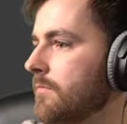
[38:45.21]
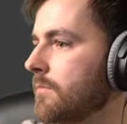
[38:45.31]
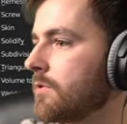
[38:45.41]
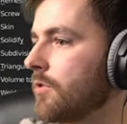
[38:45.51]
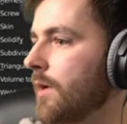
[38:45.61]

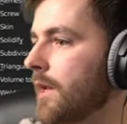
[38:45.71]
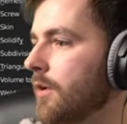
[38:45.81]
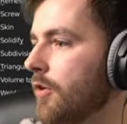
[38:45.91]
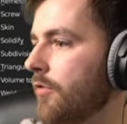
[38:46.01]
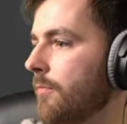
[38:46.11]
So add a
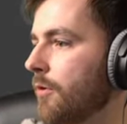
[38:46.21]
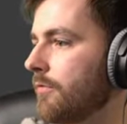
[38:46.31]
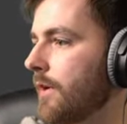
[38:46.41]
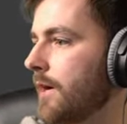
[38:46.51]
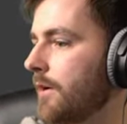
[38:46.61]
curve
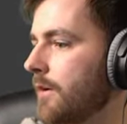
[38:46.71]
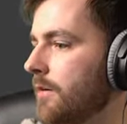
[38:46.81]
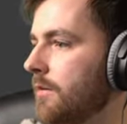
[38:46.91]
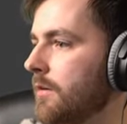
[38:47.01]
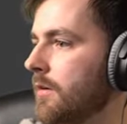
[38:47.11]
modifier.
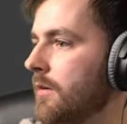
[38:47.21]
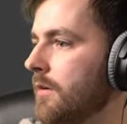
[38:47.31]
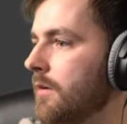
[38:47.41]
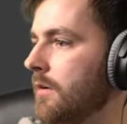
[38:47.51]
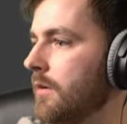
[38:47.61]

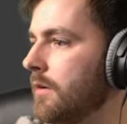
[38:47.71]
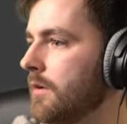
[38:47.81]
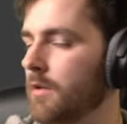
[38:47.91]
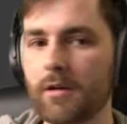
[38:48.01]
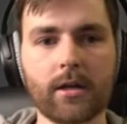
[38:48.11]

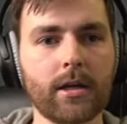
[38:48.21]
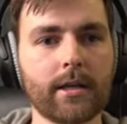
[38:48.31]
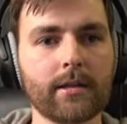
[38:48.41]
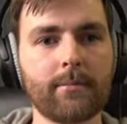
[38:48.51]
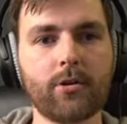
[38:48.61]

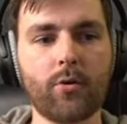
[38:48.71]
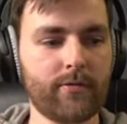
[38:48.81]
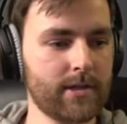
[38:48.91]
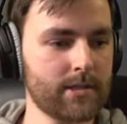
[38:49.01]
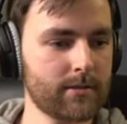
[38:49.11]
And let me know if
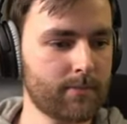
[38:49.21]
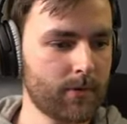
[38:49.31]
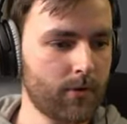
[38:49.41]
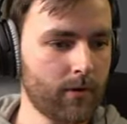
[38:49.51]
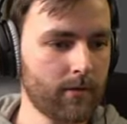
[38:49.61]
this is
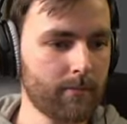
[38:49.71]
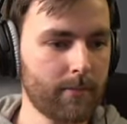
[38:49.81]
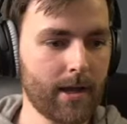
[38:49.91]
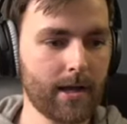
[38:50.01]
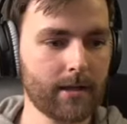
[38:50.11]
going
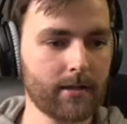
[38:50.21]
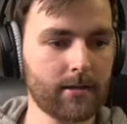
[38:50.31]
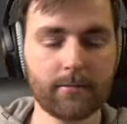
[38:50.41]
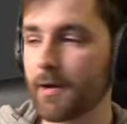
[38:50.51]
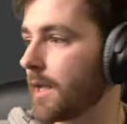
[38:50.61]

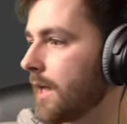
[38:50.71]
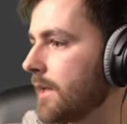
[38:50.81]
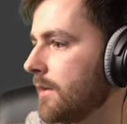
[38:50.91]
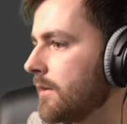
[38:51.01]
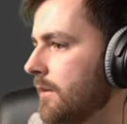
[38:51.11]
behind my head.